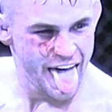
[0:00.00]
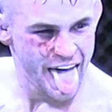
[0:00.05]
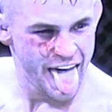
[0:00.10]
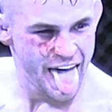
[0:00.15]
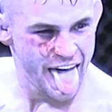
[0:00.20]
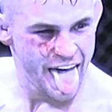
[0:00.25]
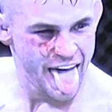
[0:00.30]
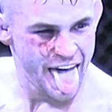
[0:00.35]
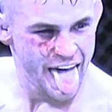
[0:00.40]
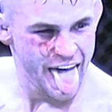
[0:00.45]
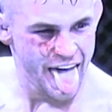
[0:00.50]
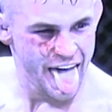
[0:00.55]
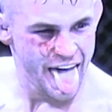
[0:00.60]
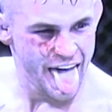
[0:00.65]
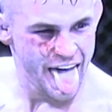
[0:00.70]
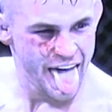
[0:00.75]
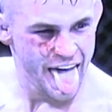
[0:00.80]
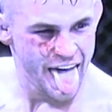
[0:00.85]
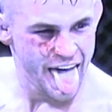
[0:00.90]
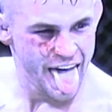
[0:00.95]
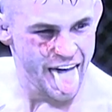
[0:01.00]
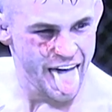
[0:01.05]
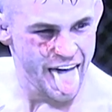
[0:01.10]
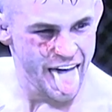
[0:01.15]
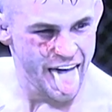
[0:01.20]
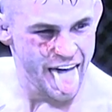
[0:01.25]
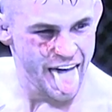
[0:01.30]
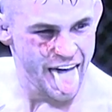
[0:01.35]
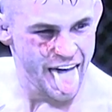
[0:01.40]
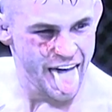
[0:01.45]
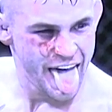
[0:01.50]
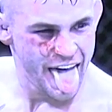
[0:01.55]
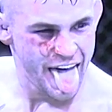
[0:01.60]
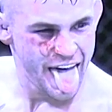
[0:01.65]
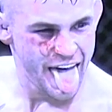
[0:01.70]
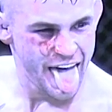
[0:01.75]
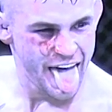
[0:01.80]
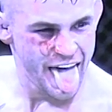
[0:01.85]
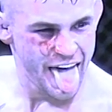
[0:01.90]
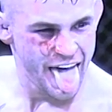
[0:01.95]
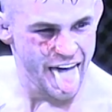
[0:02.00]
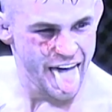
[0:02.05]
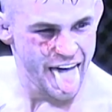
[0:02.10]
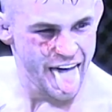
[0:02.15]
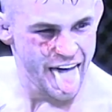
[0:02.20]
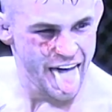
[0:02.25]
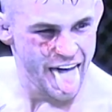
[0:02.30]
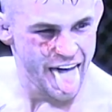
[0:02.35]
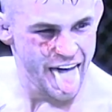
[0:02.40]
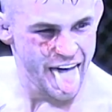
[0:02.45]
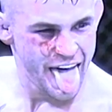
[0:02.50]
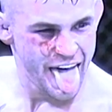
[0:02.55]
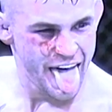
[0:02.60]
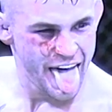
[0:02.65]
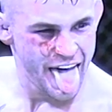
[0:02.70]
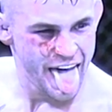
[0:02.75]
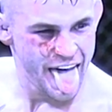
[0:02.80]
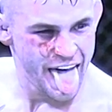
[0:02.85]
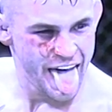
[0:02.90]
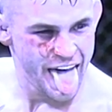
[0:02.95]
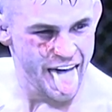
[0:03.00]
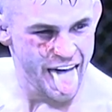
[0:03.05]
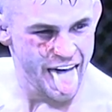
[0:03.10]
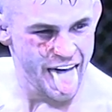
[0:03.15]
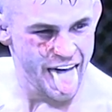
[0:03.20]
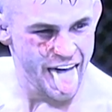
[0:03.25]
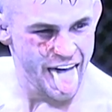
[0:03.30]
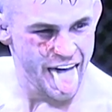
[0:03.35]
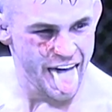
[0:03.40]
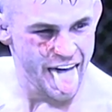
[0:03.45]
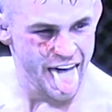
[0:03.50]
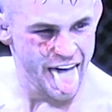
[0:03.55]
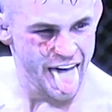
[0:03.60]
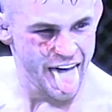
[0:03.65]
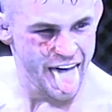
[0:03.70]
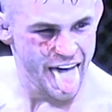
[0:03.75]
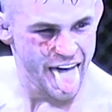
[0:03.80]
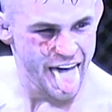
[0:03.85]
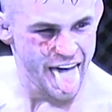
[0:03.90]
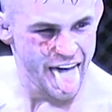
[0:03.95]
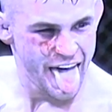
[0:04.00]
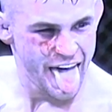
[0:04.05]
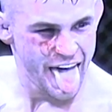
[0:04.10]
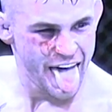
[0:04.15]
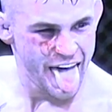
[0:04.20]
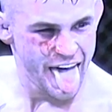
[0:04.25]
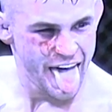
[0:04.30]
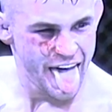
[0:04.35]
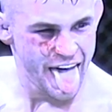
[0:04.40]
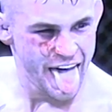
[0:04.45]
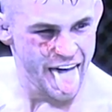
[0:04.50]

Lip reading: The person shown says nothing.